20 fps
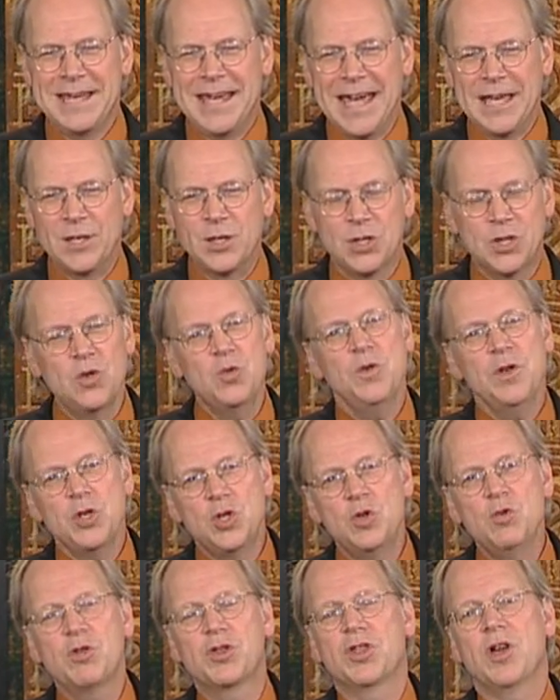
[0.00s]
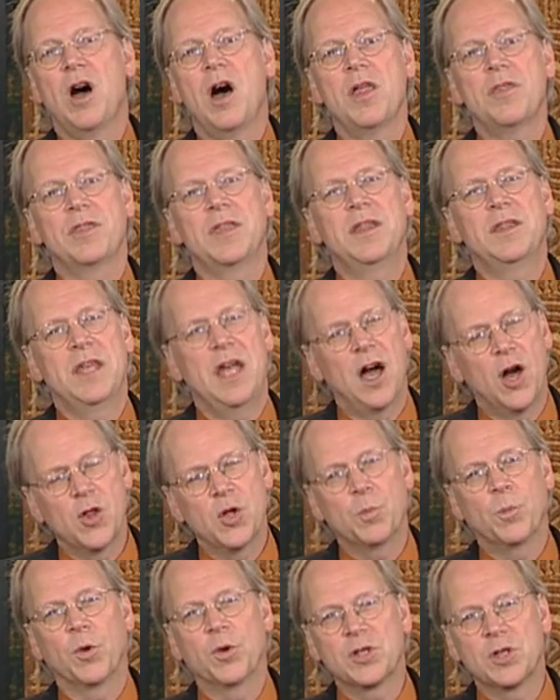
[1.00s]
as soon as you thought that the
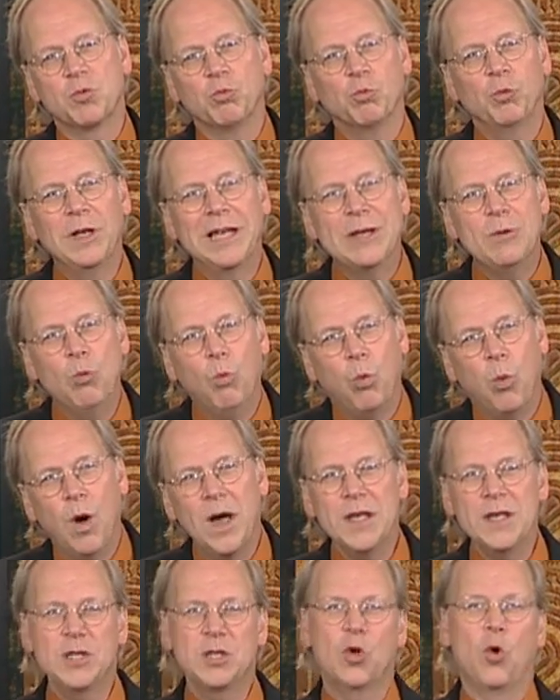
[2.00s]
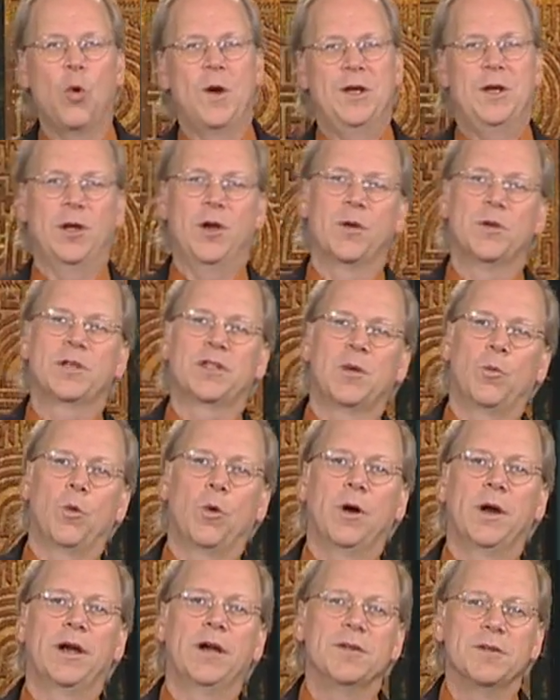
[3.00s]
other person really was going to go
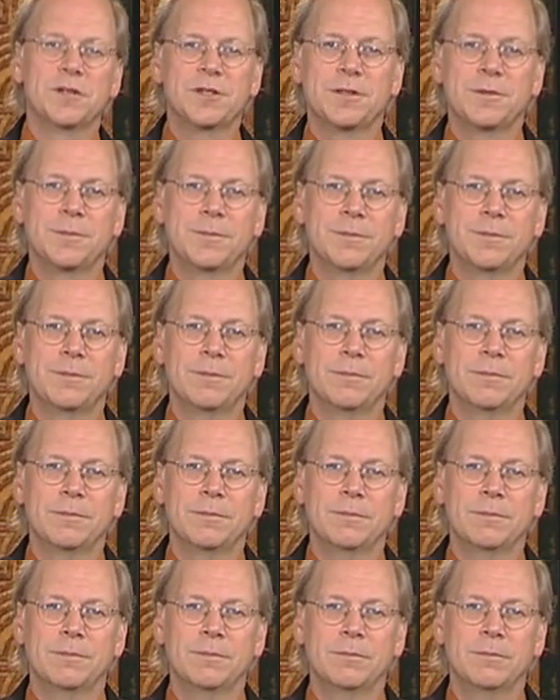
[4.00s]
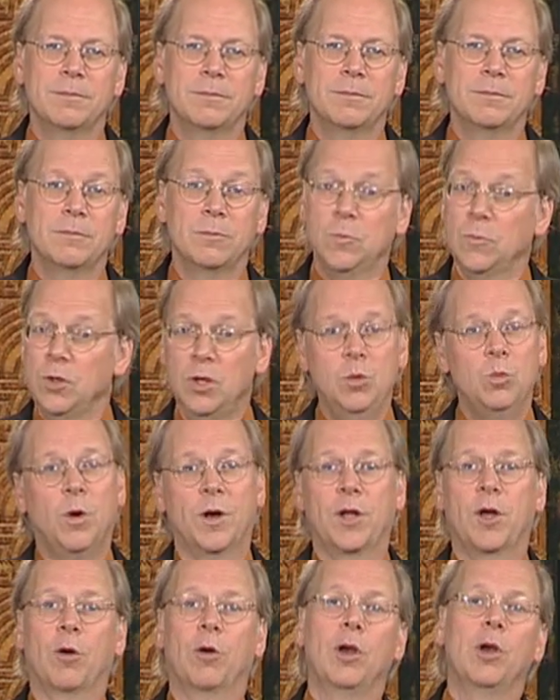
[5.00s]
somewhere else, you'd
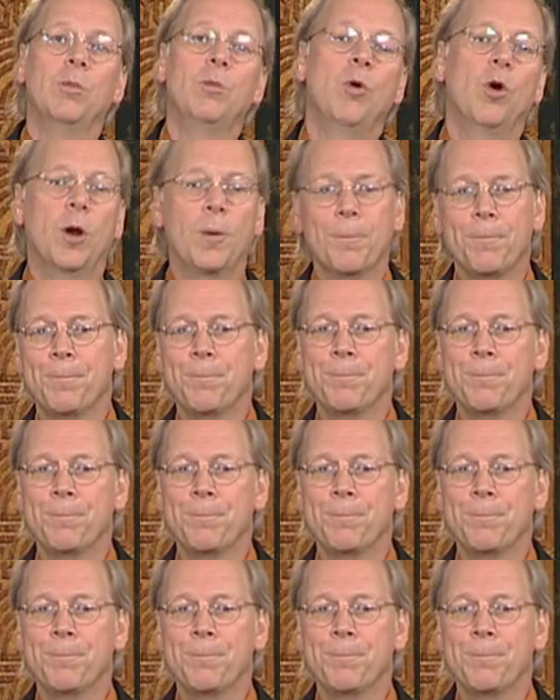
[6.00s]
want to go to Lemoore.